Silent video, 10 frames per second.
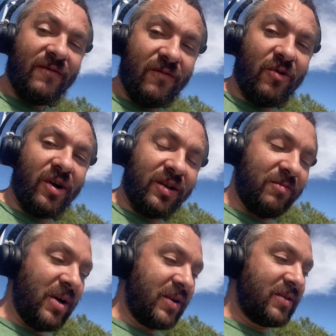
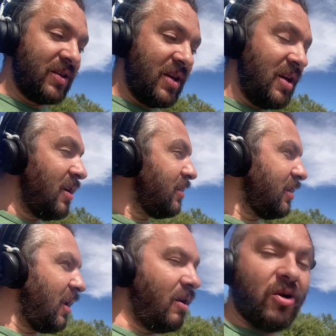$400.
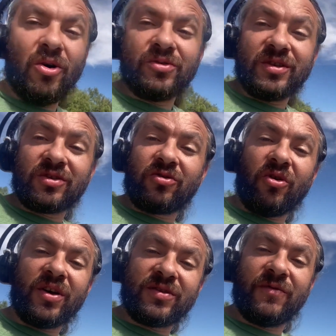Then Lowe's is
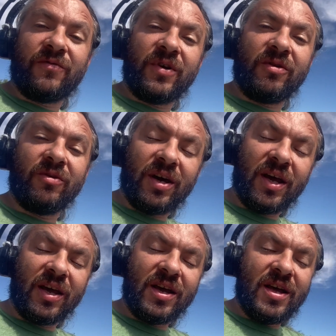across the
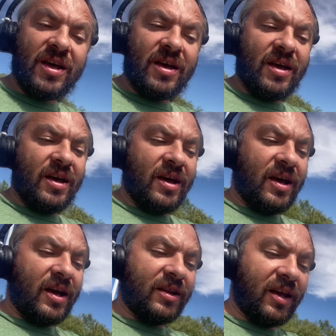freeway,
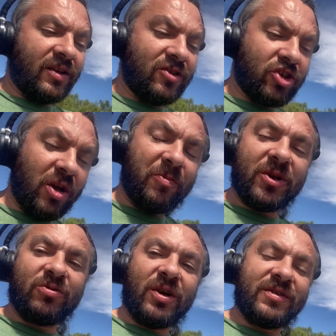and the
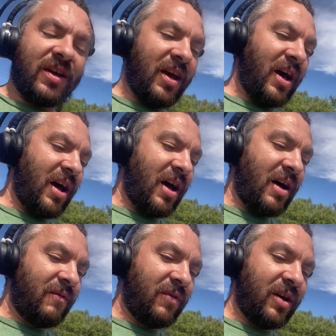cheapest ones they
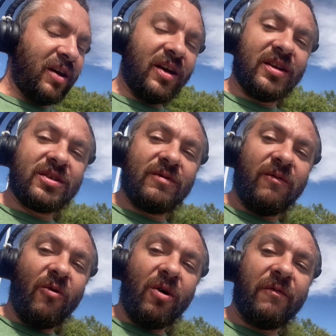have, it's
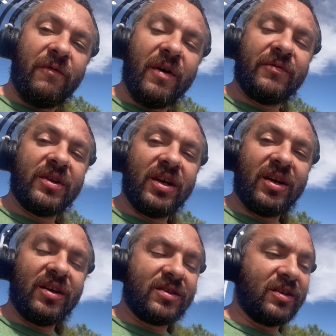
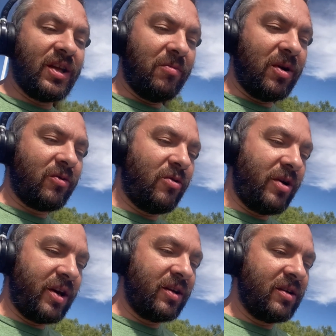$450. It's a double
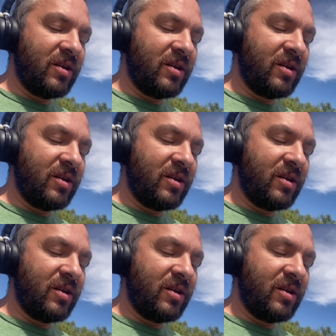coin